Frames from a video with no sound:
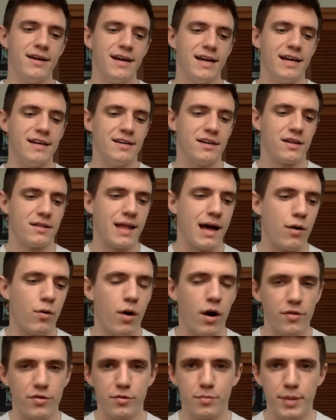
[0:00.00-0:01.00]
and allow
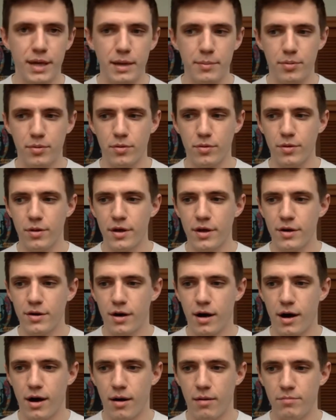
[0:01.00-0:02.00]
other people
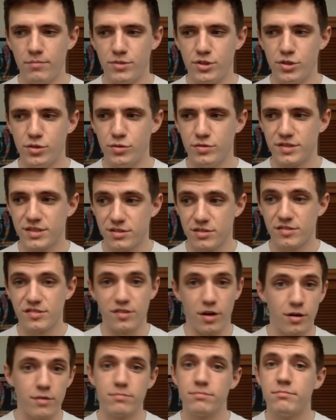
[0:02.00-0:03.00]
to
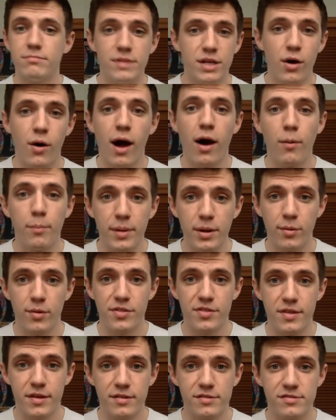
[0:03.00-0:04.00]
start, helping
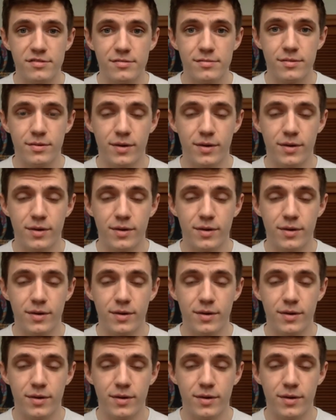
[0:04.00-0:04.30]
with this.